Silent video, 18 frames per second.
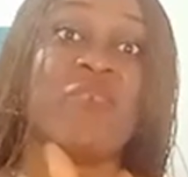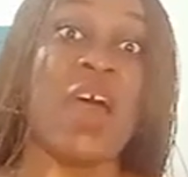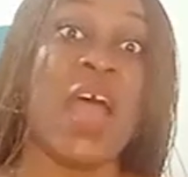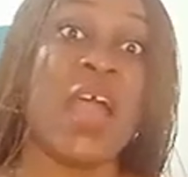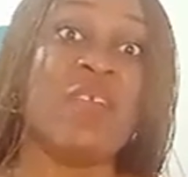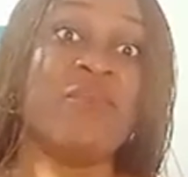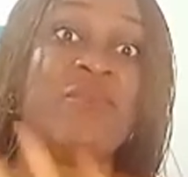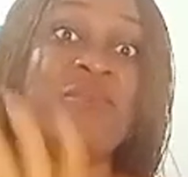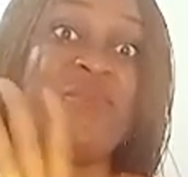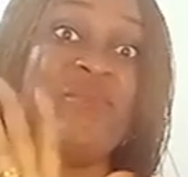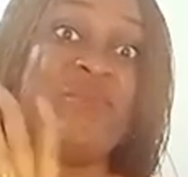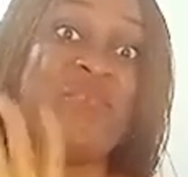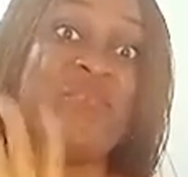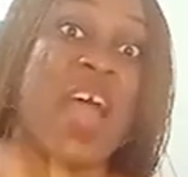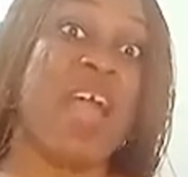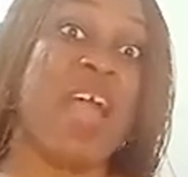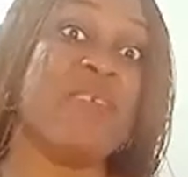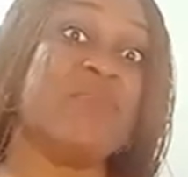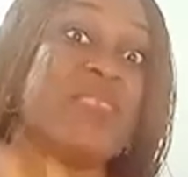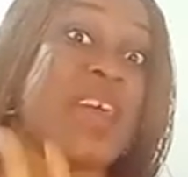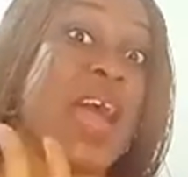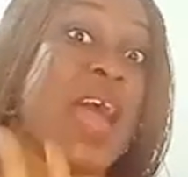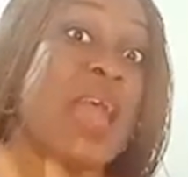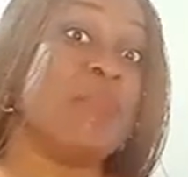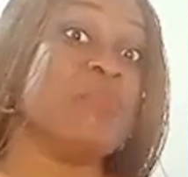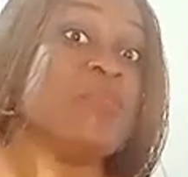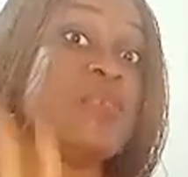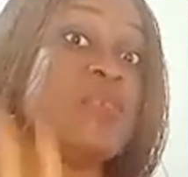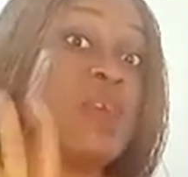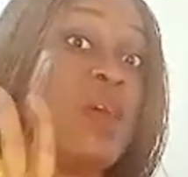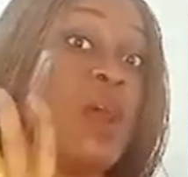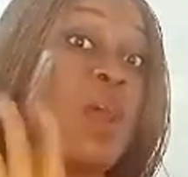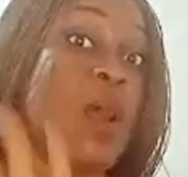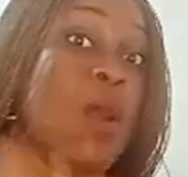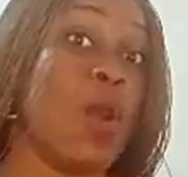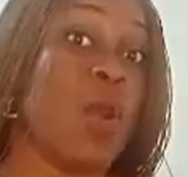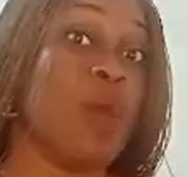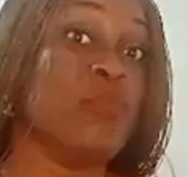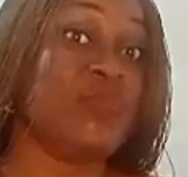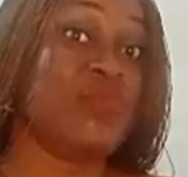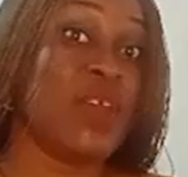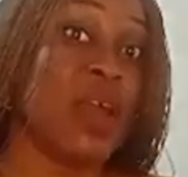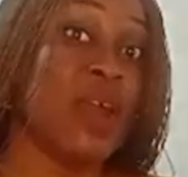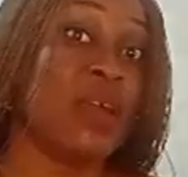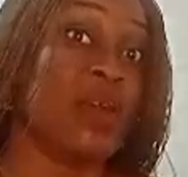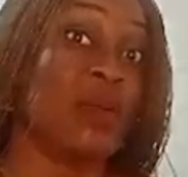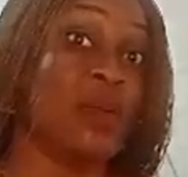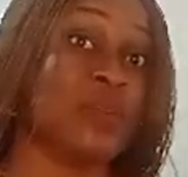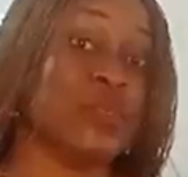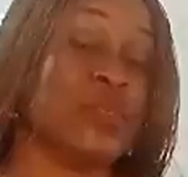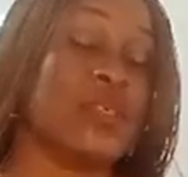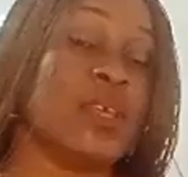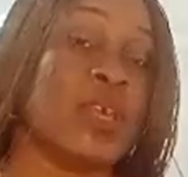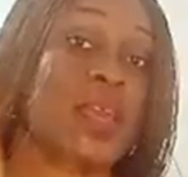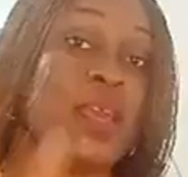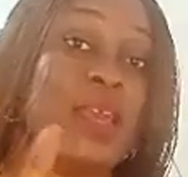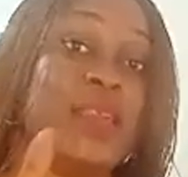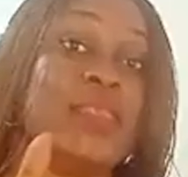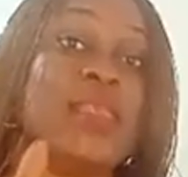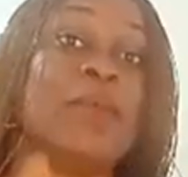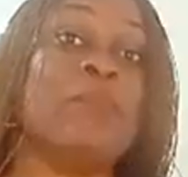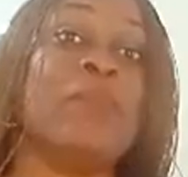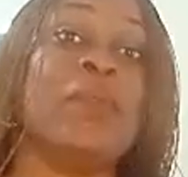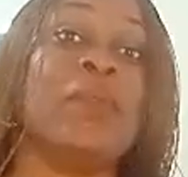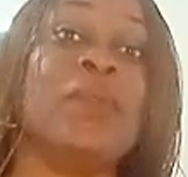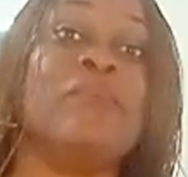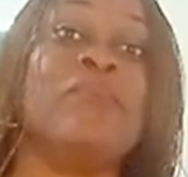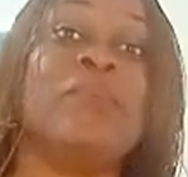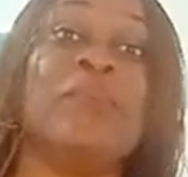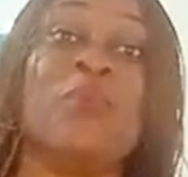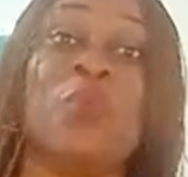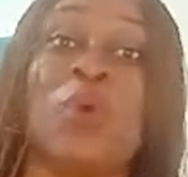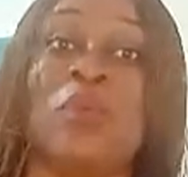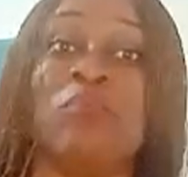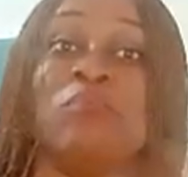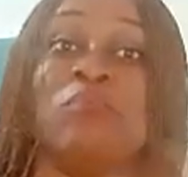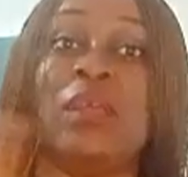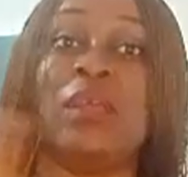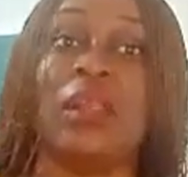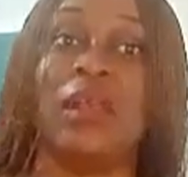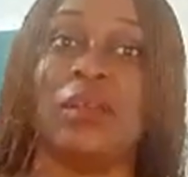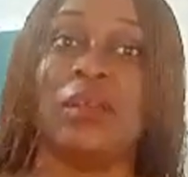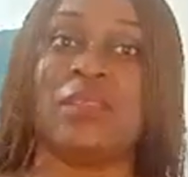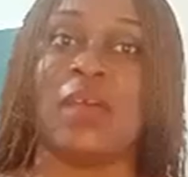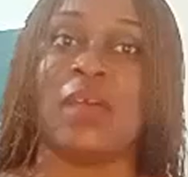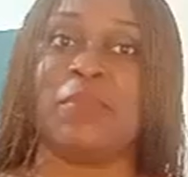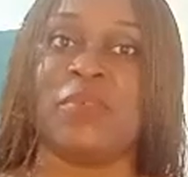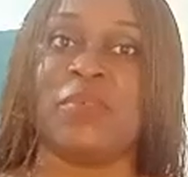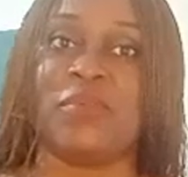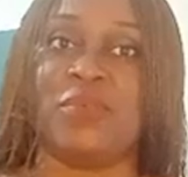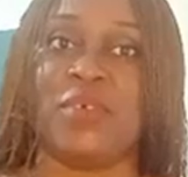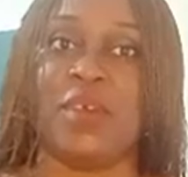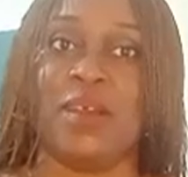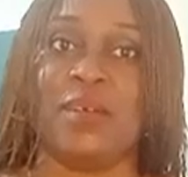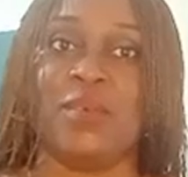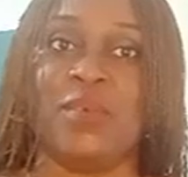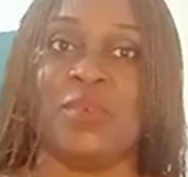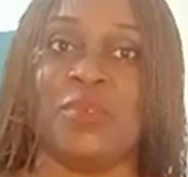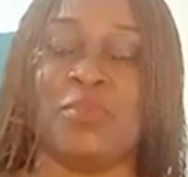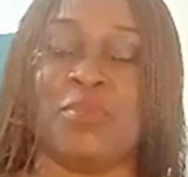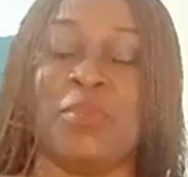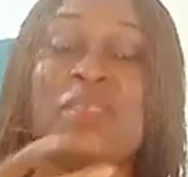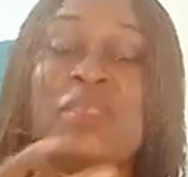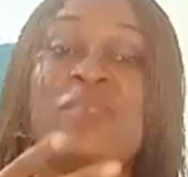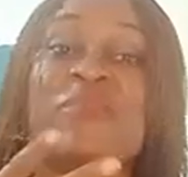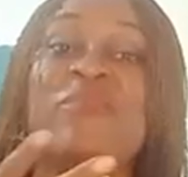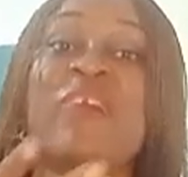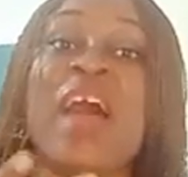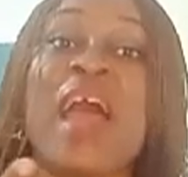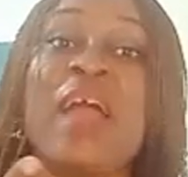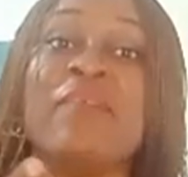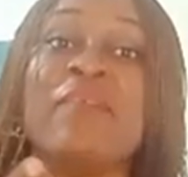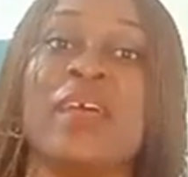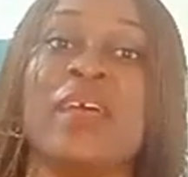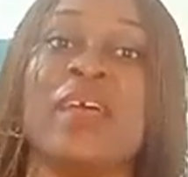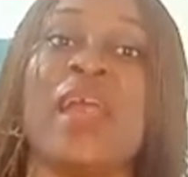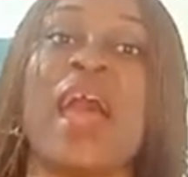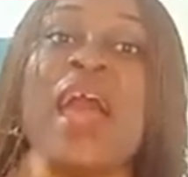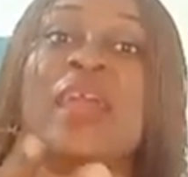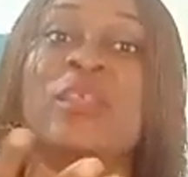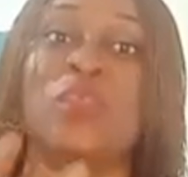five types of triangles. There may be 1 million types of triangles, but the five that I